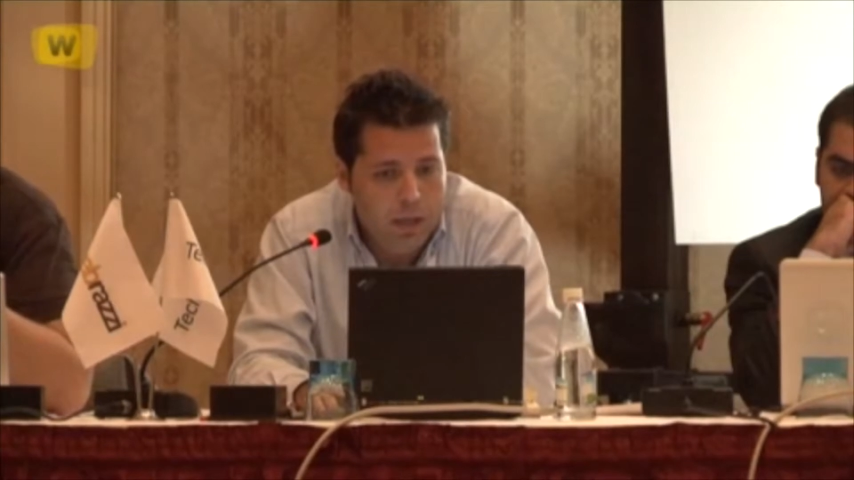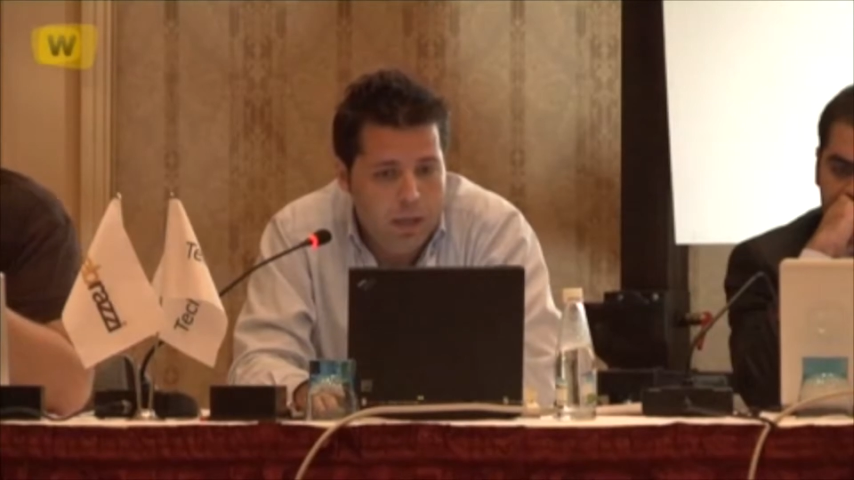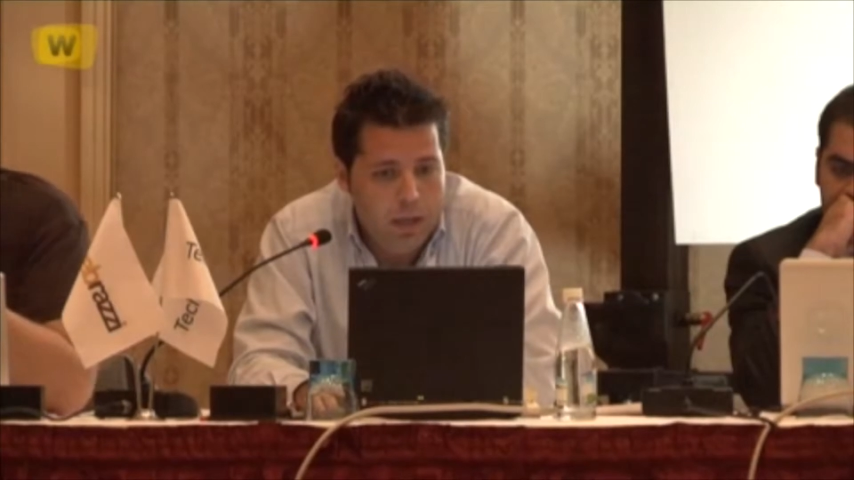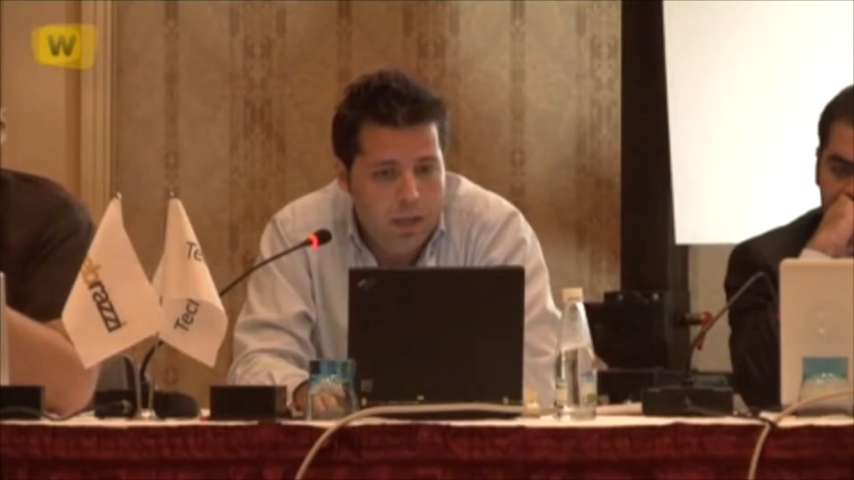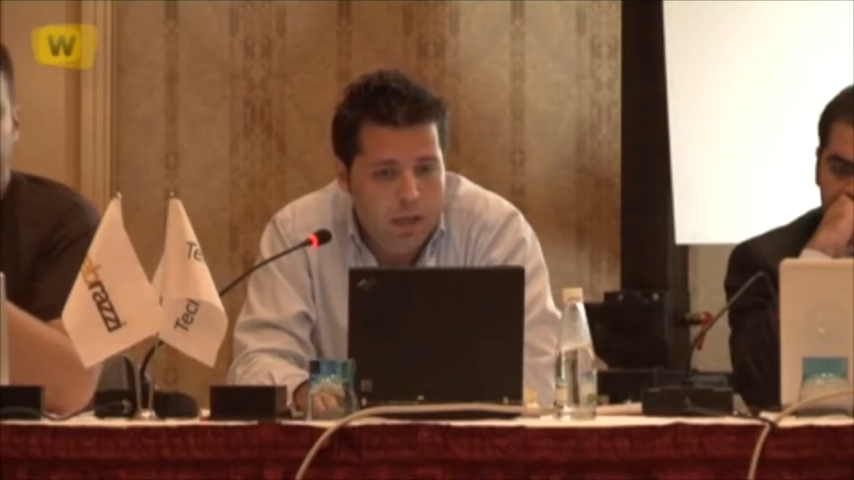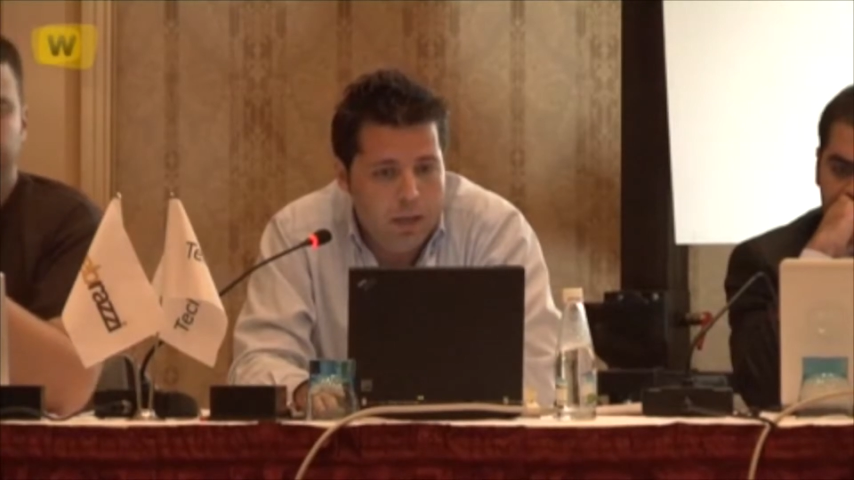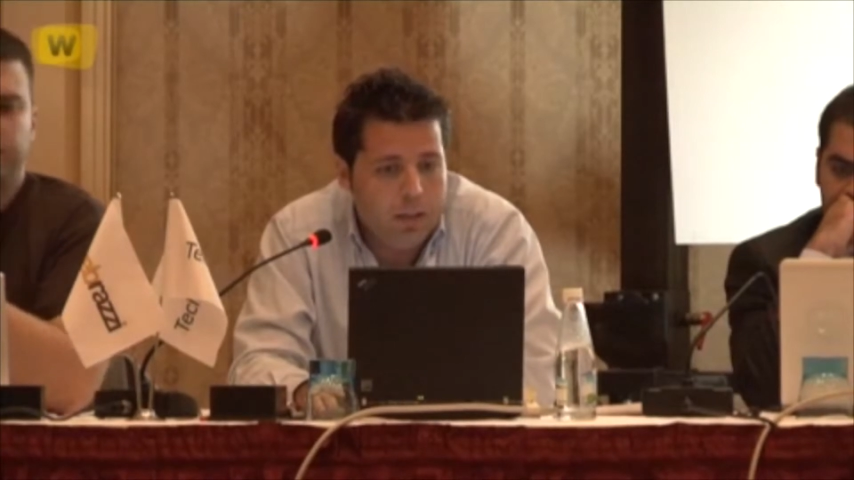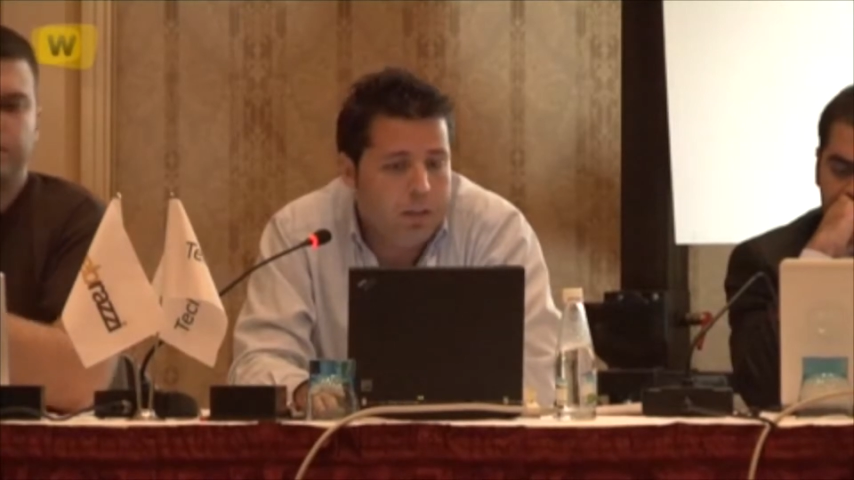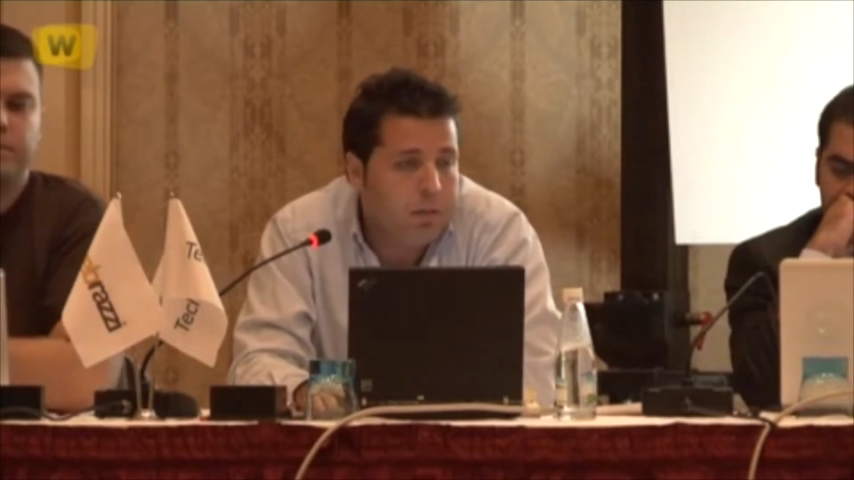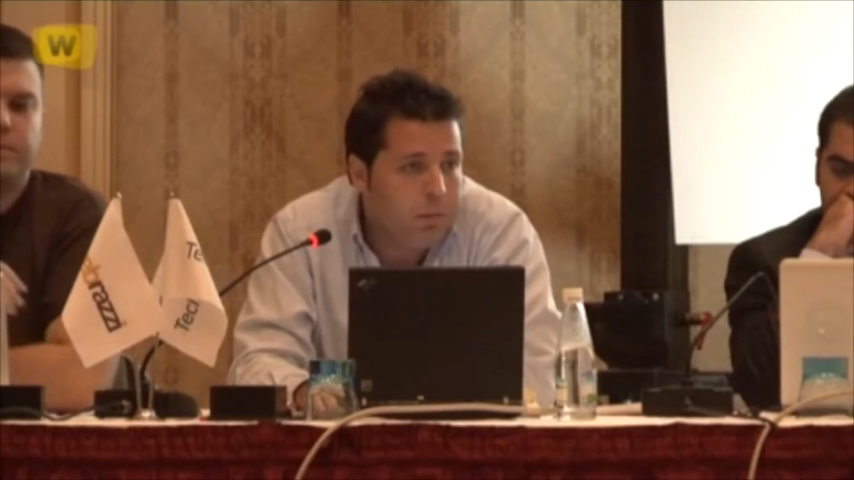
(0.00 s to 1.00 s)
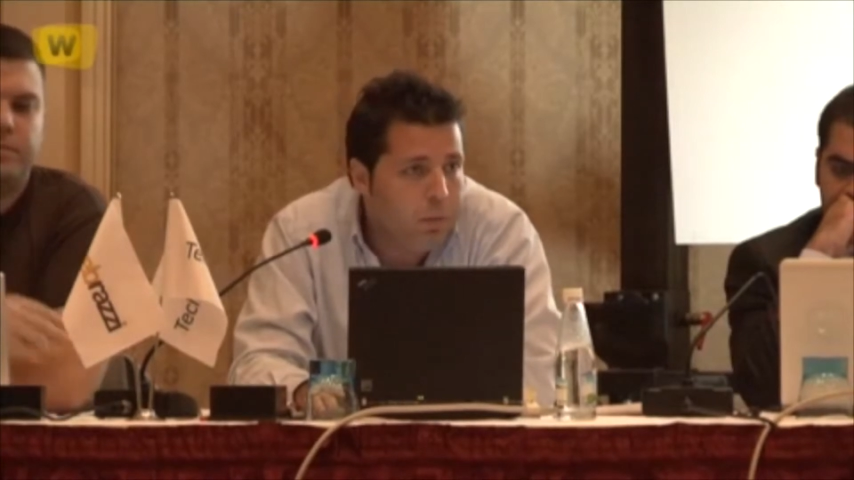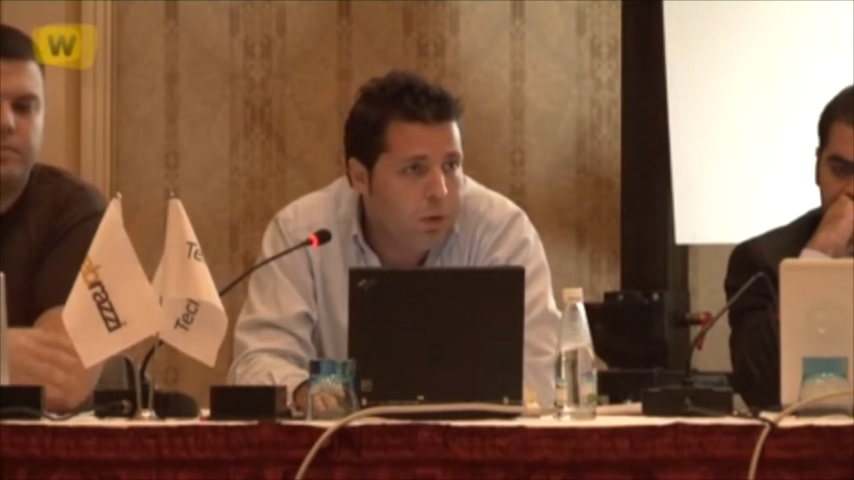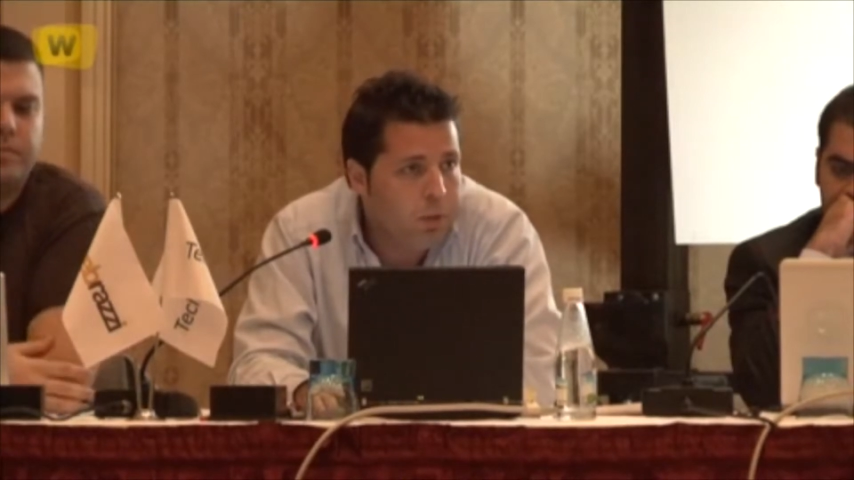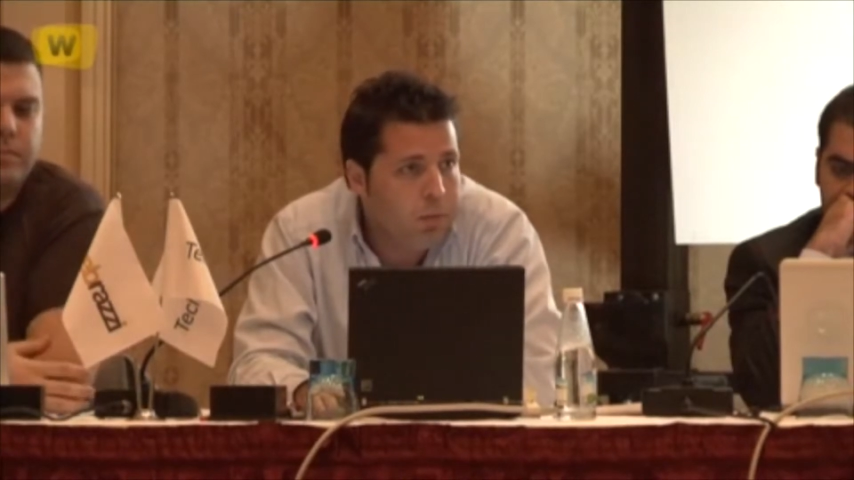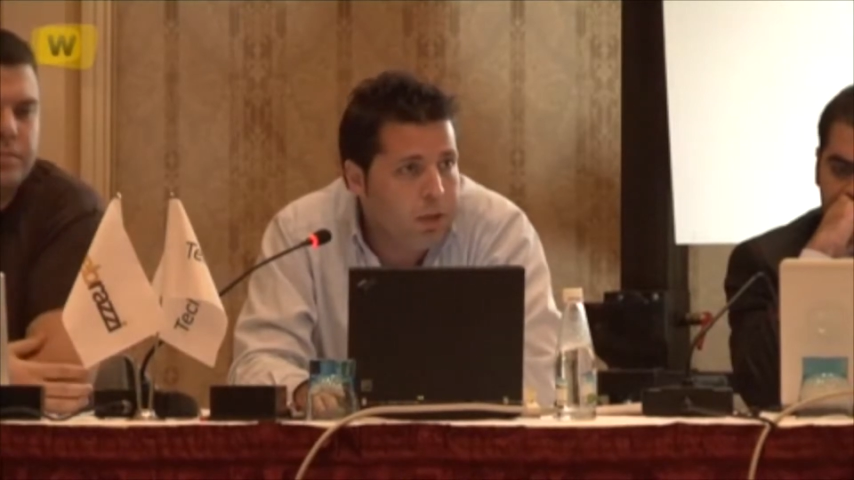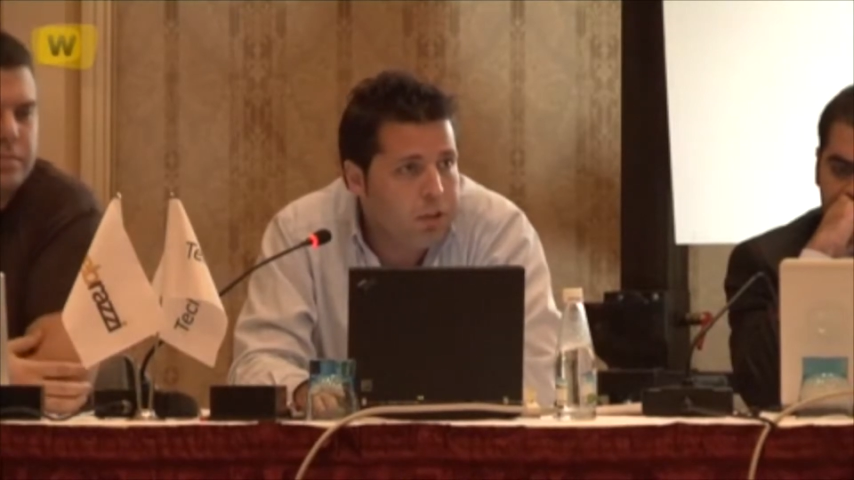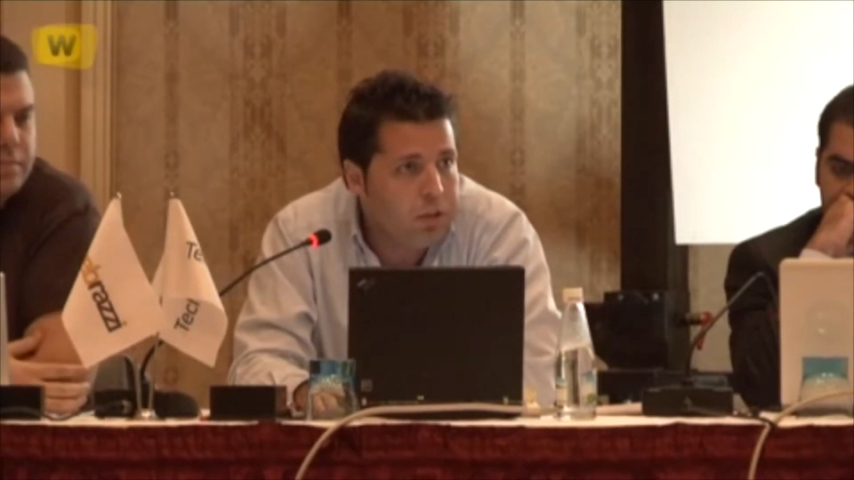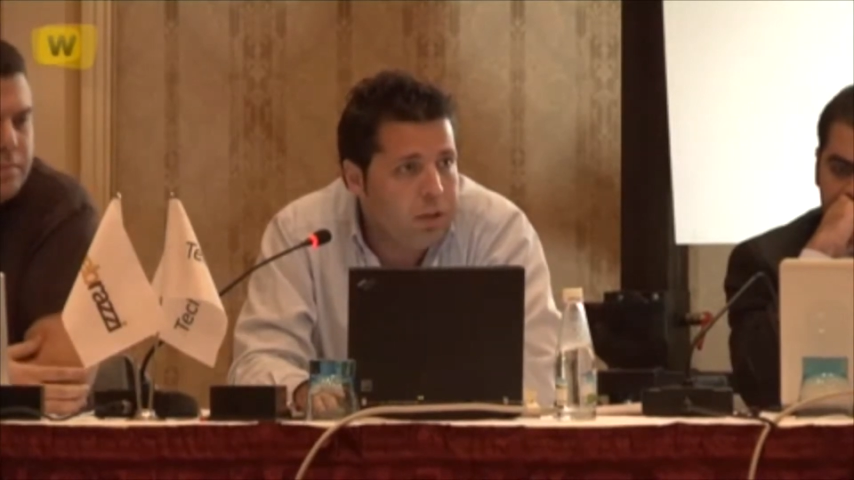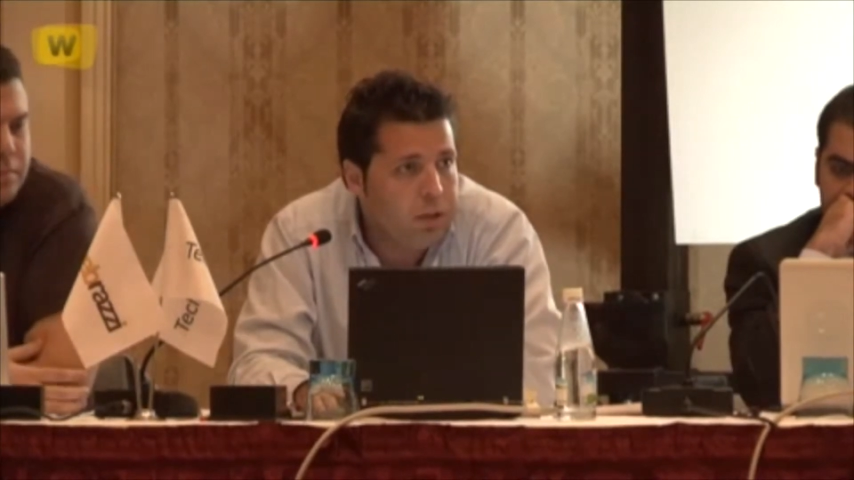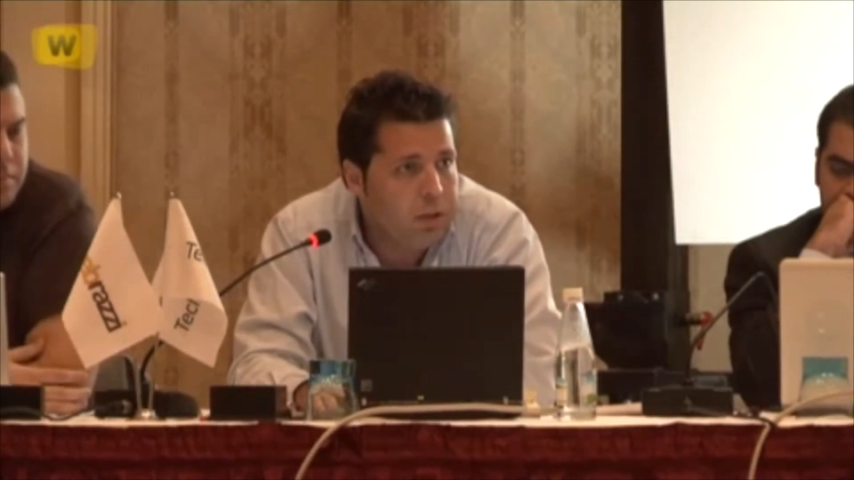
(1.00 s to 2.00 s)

Another mobile module,